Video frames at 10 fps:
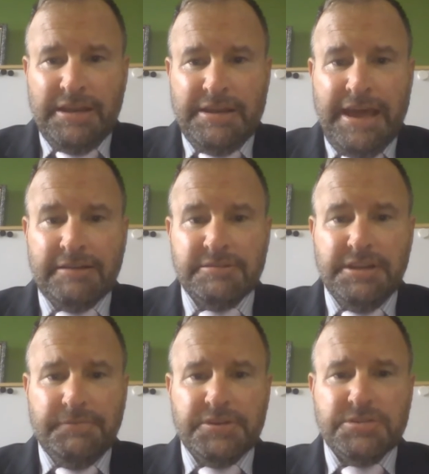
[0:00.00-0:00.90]
Now,
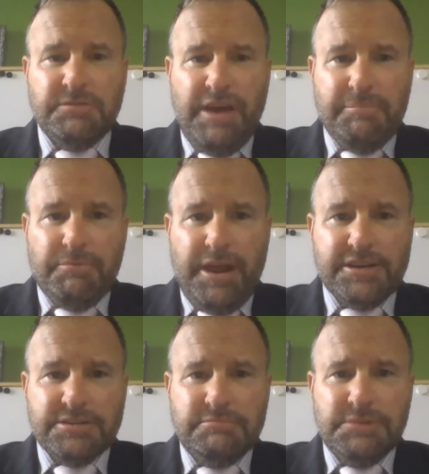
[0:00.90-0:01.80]
different to
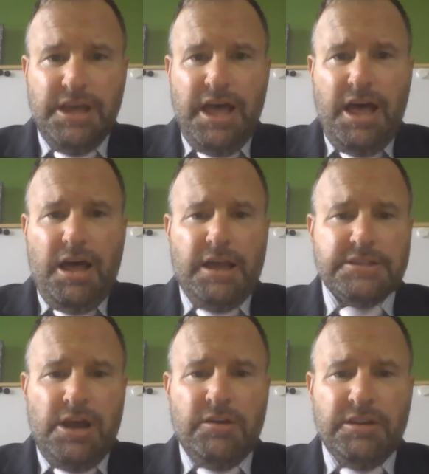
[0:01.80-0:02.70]
evaporation,
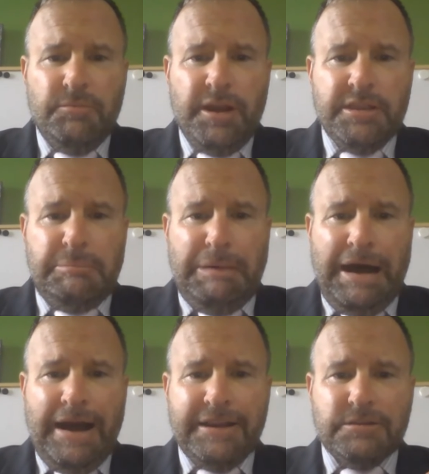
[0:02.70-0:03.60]
it's only when the
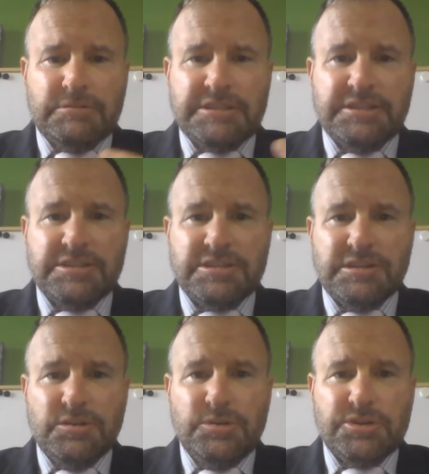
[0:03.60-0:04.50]
particles in the
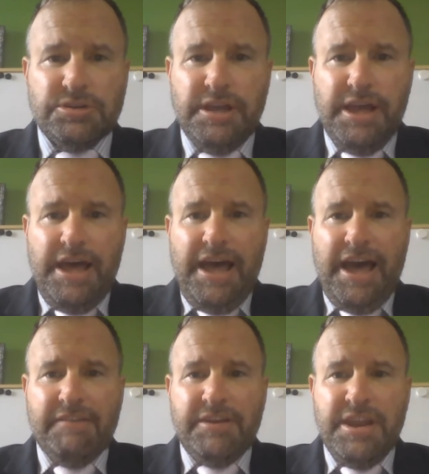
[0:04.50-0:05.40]
solution
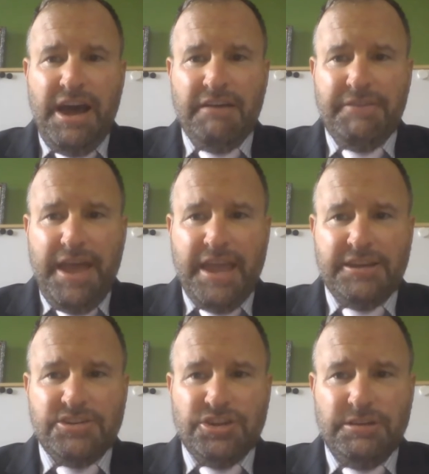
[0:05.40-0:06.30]
have enough
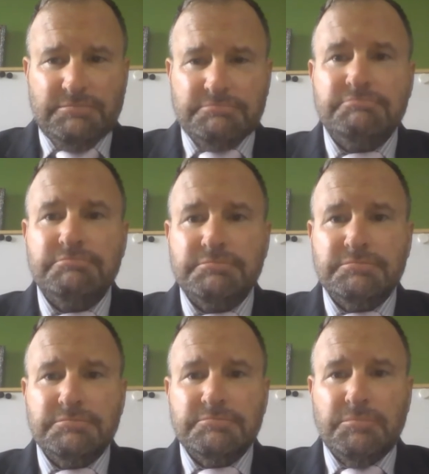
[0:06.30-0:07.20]
energy
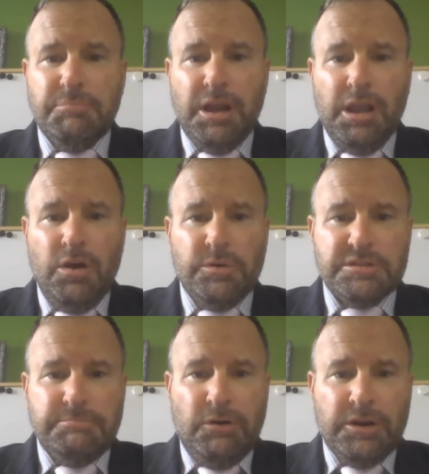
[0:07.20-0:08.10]
below
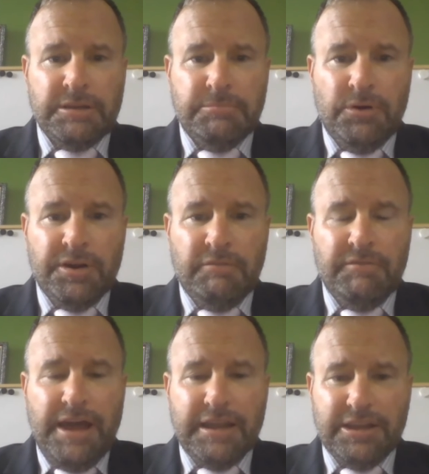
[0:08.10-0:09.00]
its boiling point of
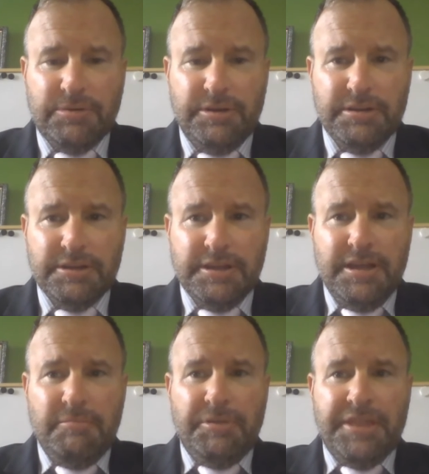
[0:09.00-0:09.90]
that liquid,
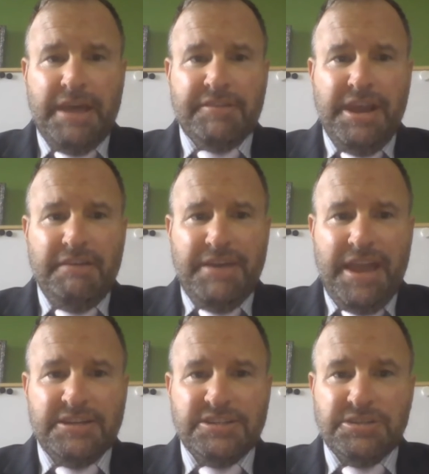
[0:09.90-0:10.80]
but they have enough
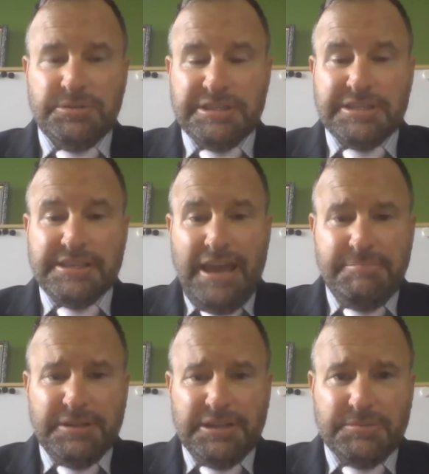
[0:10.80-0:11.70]
energy to
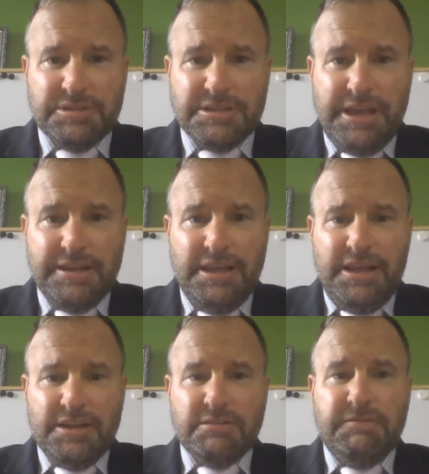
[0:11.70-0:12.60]
escape the liquid state
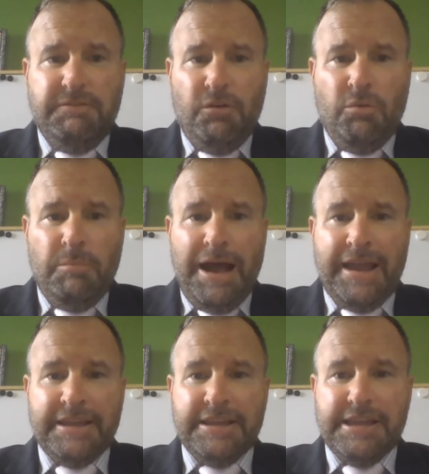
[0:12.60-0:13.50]
to form
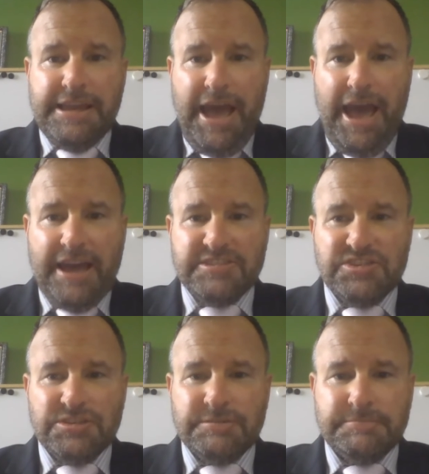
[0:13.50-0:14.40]
a
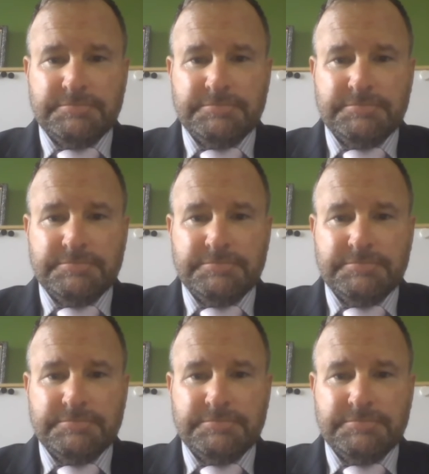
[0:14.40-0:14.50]
gas.